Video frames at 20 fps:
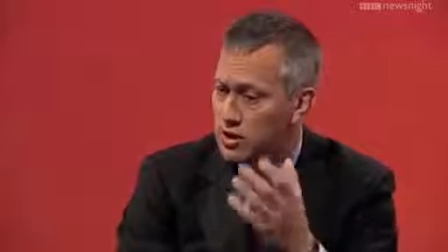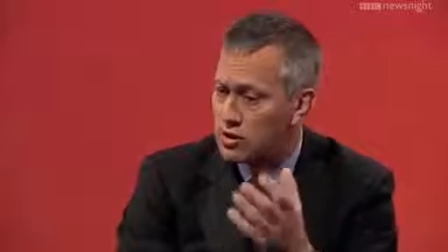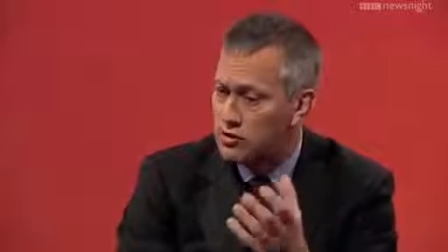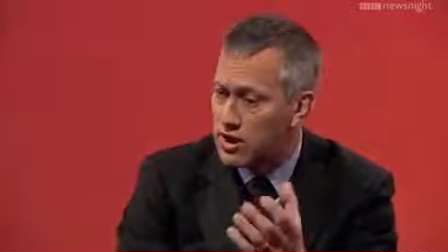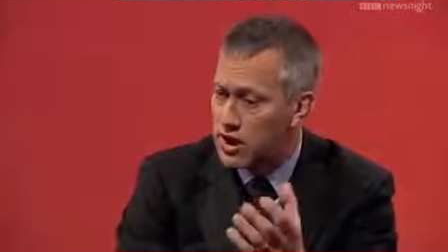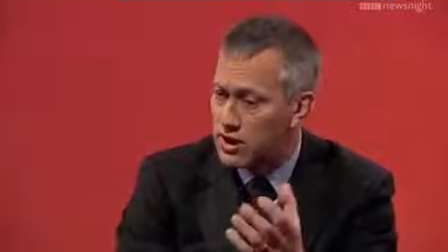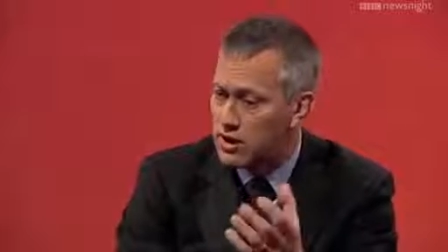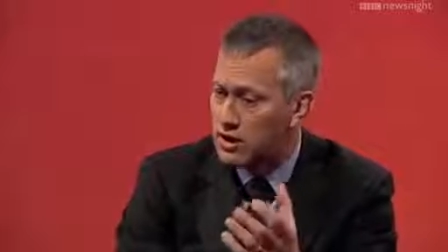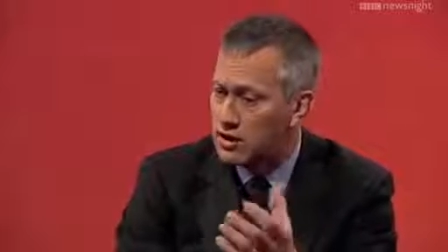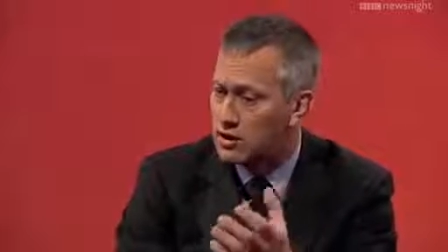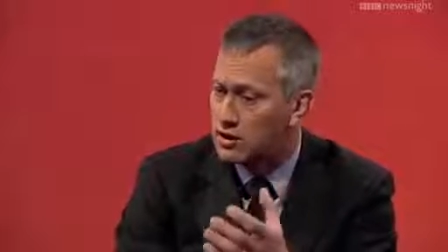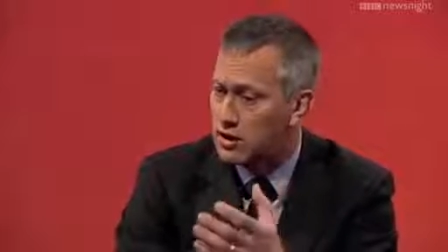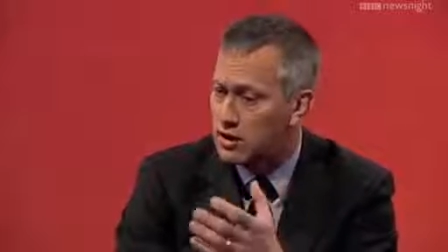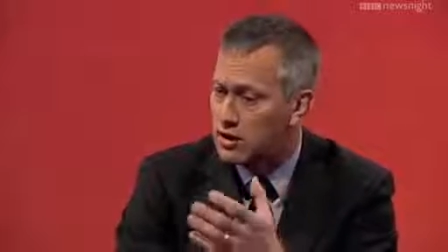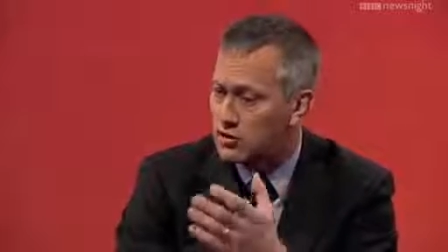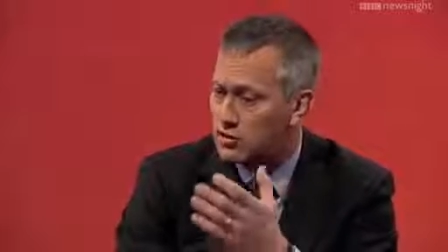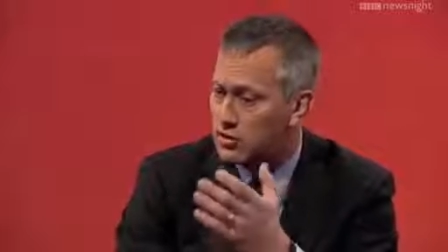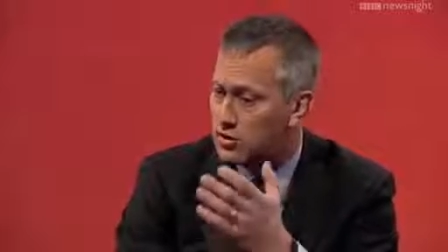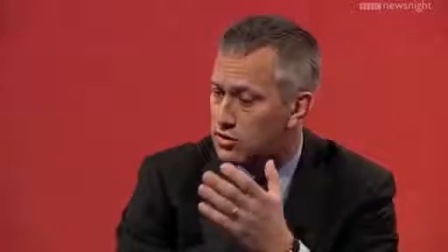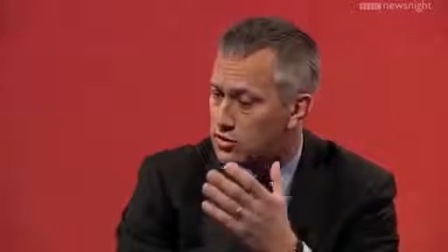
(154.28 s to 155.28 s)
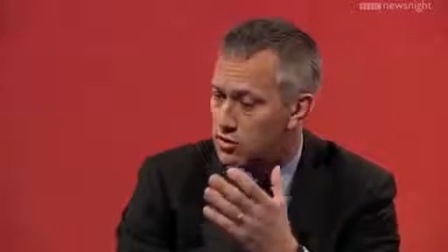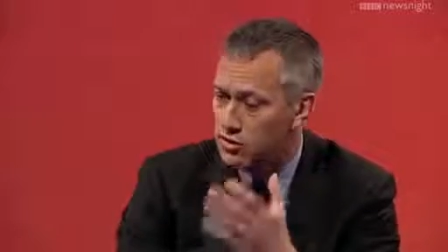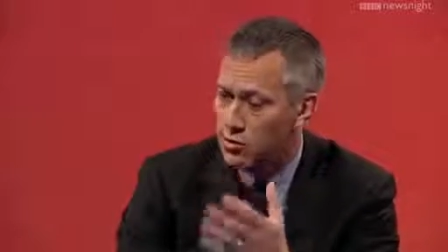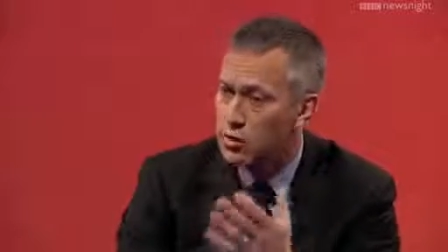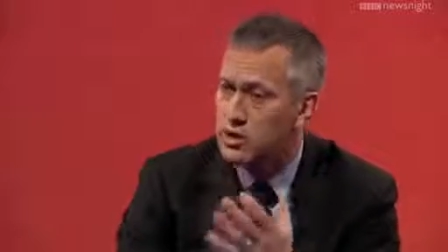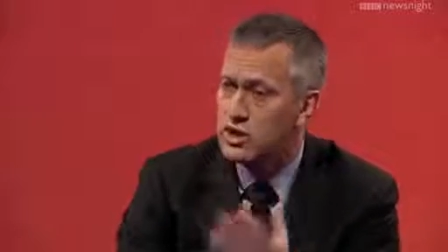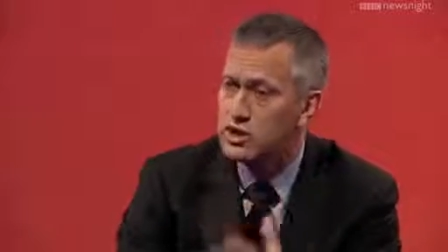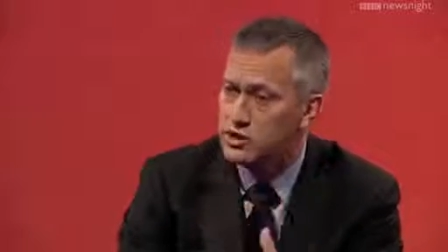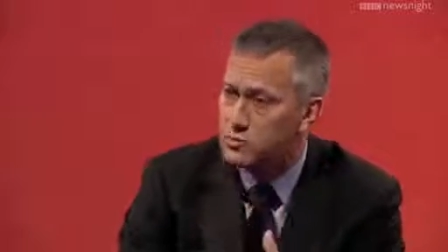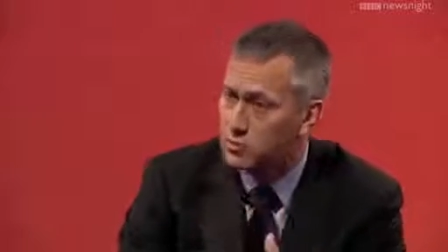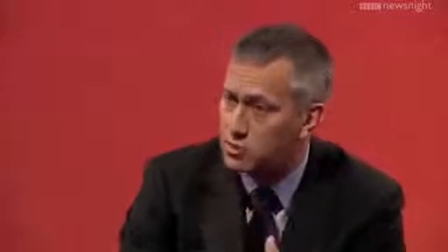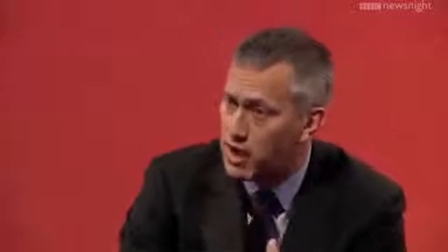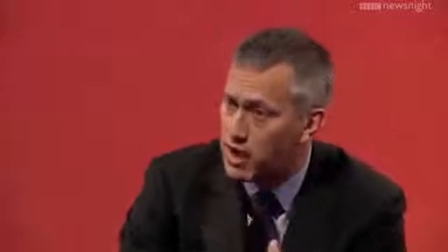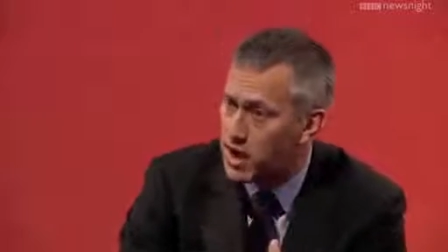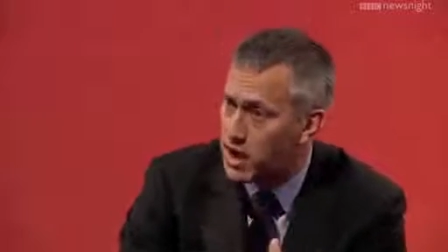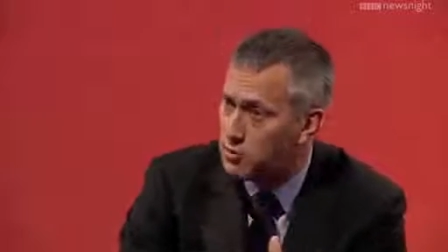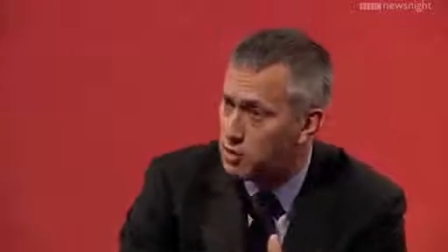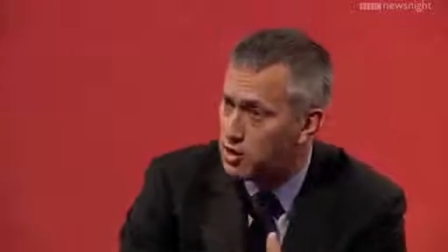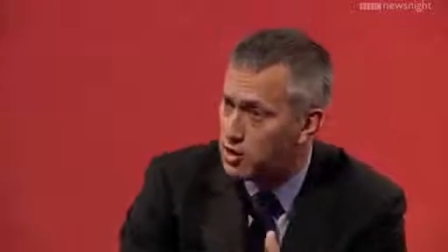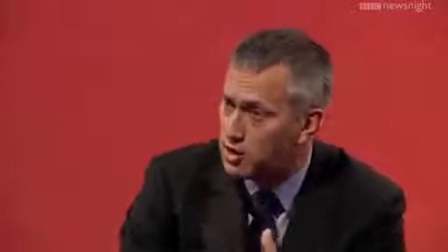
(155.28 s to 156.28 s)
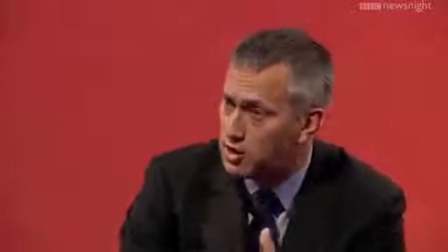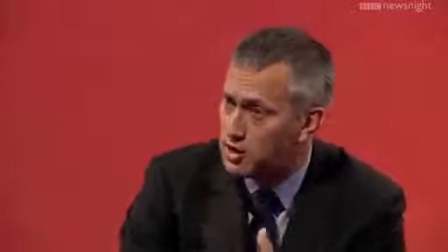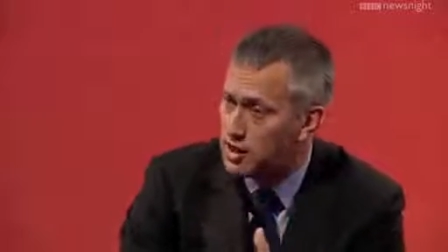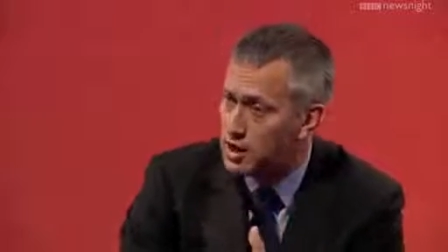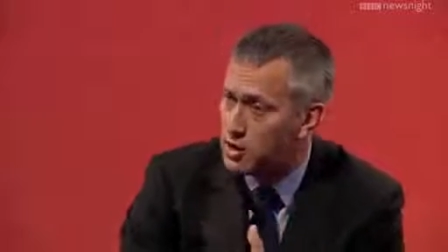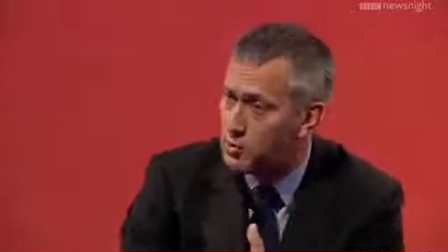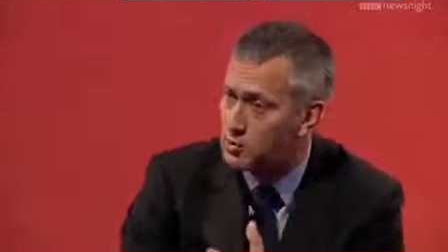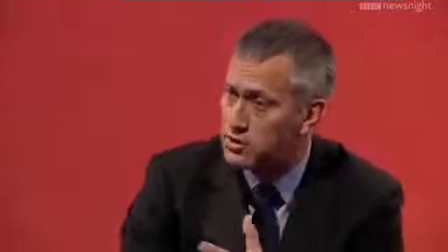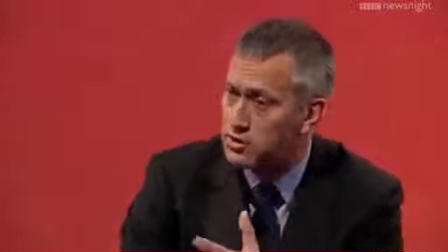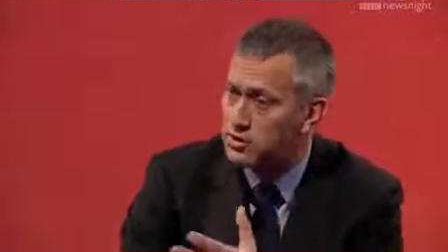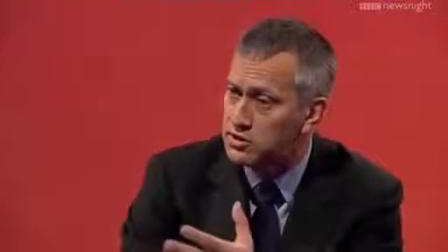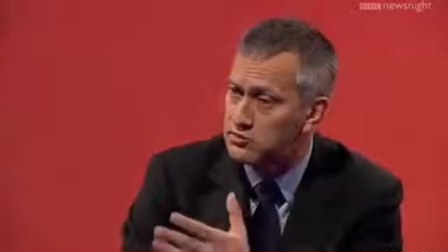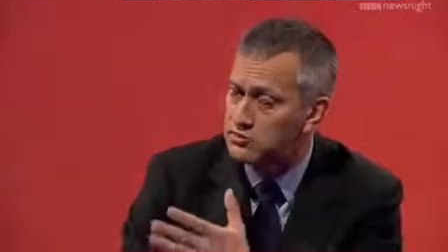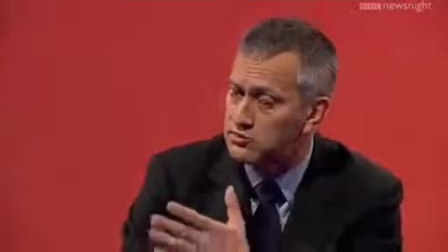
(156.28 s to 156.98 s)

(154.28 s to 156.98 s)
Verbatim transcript: we recognise that, that we need to play our part in helping